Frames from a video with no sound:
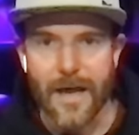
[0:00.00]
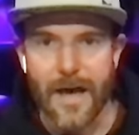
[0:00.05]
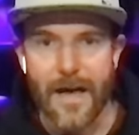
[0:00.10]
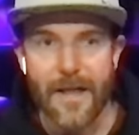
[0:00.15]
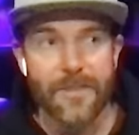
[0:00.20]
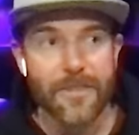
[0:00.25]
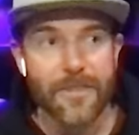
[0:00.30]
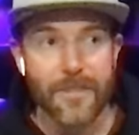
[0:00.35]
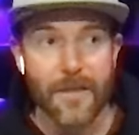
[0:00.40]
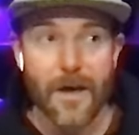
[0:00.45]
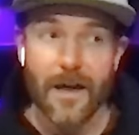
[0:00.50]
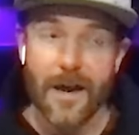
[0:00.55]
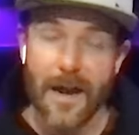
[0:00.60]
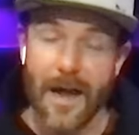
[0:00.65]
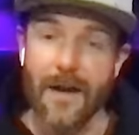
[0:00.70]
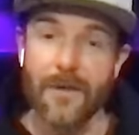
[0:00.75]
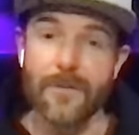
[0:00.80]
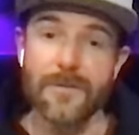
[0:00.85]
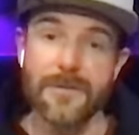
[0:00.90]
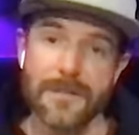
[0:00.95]
I thought
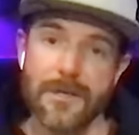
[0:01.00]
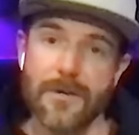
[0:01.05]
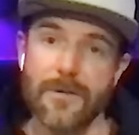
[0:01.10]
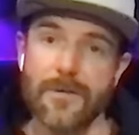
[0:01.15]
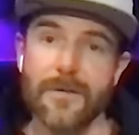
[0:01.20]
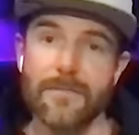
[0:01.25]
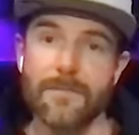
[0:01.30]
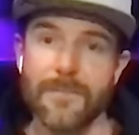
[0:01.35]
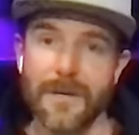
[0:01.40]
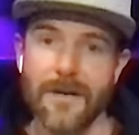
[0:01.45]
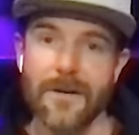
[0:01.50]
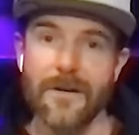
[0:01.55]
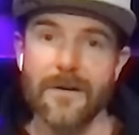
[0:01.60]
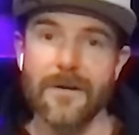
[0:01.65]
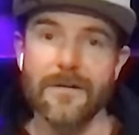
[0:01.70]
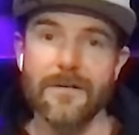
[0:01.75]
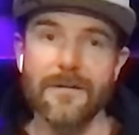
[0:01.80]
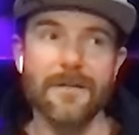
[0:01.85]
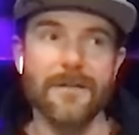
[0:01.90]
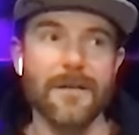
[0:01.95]
I was going
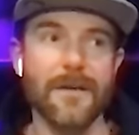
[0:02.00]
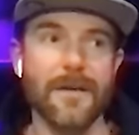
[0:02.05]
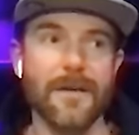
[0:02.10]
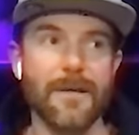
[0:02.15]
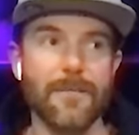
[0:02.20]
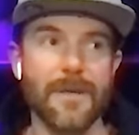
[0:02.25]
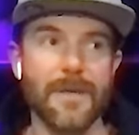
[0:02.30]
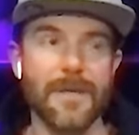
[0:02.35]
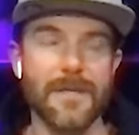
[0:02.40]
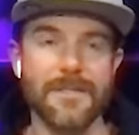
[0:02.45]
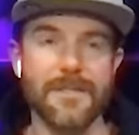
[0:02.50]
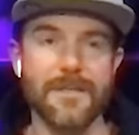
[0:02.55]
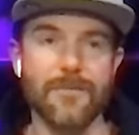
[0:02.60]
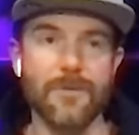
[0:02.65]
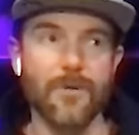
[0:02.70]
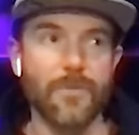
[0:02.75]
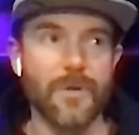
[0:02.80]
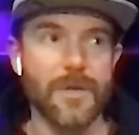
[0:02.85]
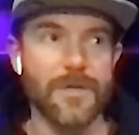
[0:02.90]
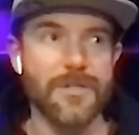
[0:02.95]
bigger uh, because
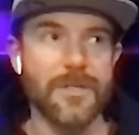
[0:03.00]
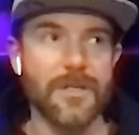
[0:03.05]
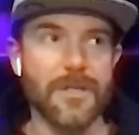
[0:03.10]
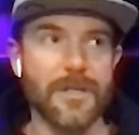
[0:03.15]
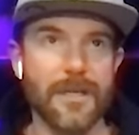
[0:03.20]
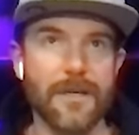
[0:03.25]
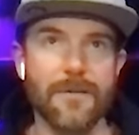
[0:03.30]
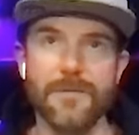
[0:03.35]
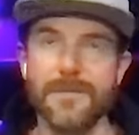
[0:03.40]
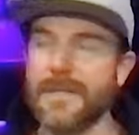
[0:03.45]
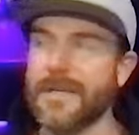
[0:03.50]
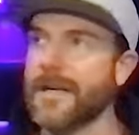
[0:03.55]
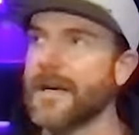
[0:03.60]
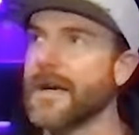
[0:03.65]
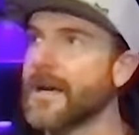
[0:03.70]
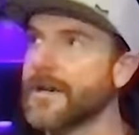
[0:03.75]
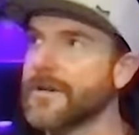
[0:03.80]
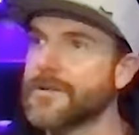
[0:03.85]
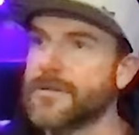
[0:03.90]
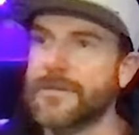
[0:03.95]
originally it was like
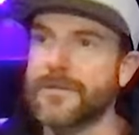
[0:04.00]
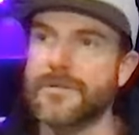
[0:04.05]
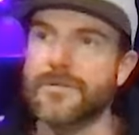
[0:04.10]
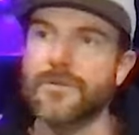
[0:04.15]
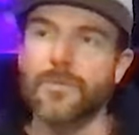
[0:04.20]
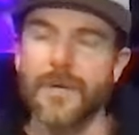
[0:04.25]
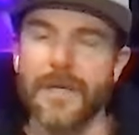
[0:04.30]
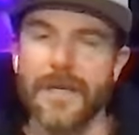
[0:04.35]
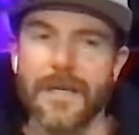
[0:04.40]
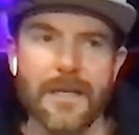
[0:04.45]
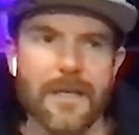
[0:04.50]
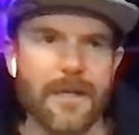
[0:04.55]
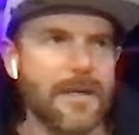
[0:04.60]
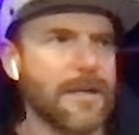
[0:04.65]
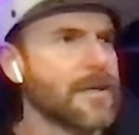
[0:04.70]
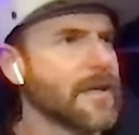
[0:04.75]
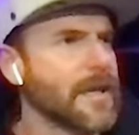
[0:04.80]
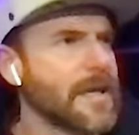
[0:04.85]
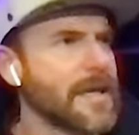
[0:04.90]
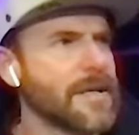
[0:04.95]
120
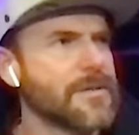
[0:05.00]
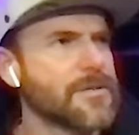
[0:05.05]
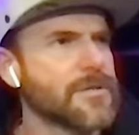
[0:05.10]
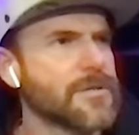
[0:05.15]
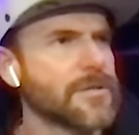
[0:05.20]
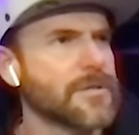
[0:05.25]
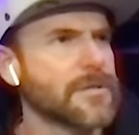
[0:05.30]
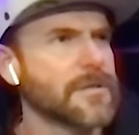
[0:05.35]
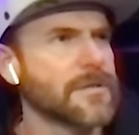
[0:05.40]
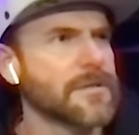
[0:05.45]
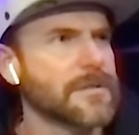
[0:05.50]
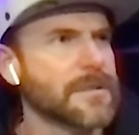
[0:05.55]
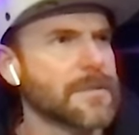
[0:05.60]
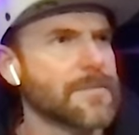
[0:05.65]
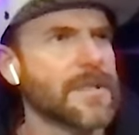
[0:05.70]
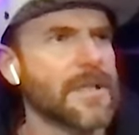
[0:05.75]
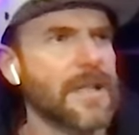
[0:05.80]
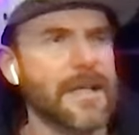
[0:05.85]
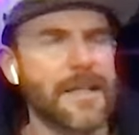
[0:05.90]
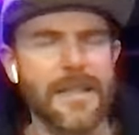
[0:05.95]
inch or
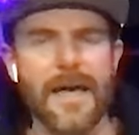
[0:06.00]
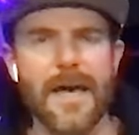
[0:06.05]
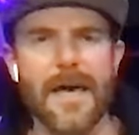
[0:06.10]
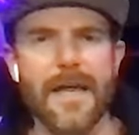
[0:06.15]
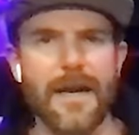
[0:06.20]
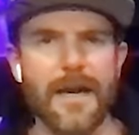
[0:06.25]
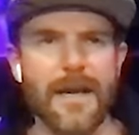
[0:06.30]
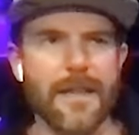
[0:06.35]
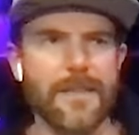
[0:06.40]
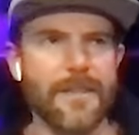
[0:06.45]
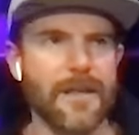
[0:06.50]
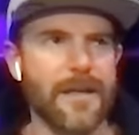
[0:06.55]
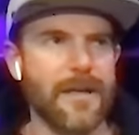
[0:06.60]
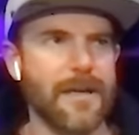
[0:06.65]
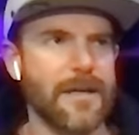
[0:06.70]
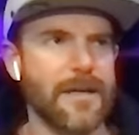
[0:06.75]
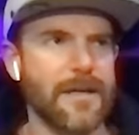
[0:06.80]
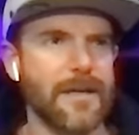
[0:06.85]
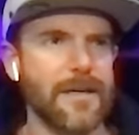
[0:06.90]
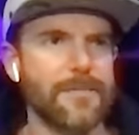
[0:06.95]
something like that. And I think
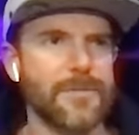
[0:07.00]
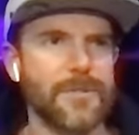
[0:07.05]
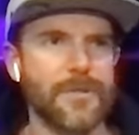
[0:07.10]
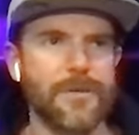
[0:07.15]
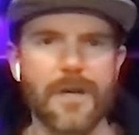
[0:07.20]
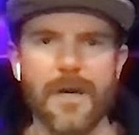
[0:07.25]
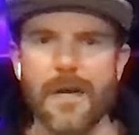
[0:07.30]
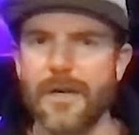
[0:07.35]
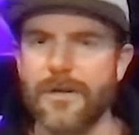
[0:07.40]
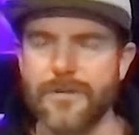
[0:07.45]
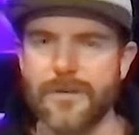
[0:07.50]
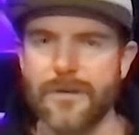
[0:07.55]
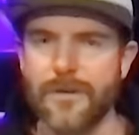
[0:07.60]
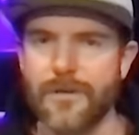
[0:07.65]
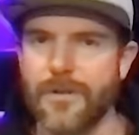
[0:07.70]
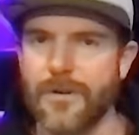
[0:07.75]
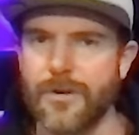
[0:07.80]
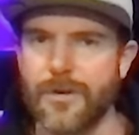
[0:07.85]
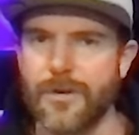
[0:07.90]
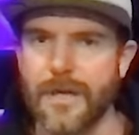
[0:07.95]
I ended up doing
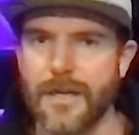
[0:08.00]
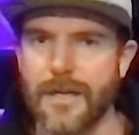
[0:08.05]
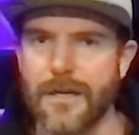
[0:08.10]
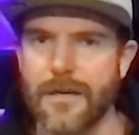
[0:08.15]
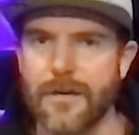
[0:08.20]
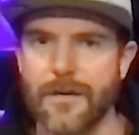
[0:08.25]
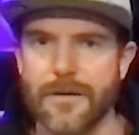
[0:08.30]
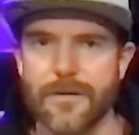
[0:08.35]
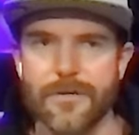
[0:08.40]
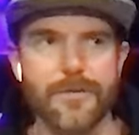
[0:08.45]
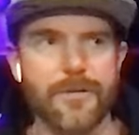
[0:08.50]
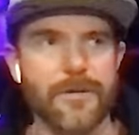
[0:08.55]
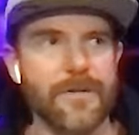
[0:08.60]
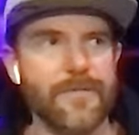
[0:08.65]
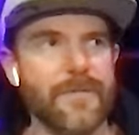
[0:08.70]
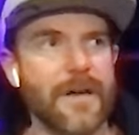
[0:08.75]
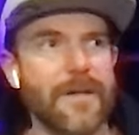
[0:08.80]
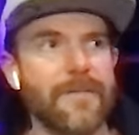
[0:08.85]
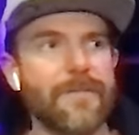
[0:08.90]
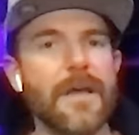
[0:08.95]
130 or
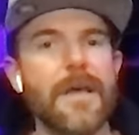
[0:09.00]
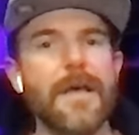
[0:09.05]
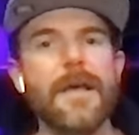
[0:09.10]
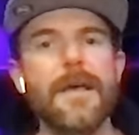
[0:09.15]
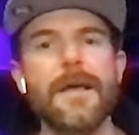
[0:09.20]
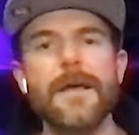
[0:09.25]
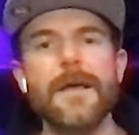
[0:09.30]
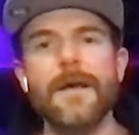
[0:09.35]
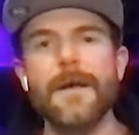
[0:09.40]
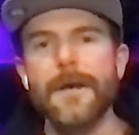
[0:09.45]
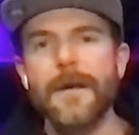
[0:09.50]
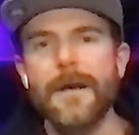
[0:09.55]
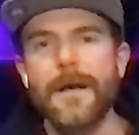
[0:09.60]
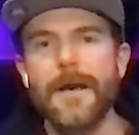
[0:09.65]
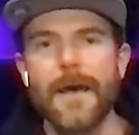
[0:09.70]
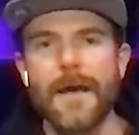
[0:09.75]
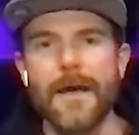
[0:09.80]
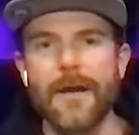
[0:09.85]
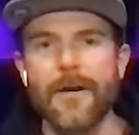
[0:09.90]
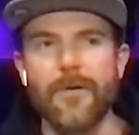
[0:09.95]
135.
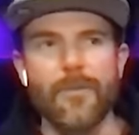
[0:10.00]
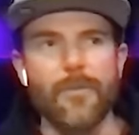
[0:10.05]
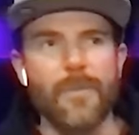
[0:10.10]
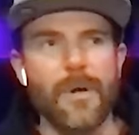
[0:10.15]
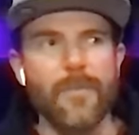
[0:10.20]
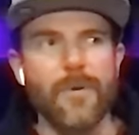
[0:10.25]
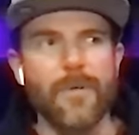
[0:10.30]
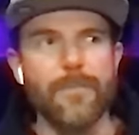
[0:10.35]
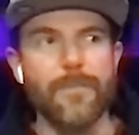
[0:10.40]
I don't remember.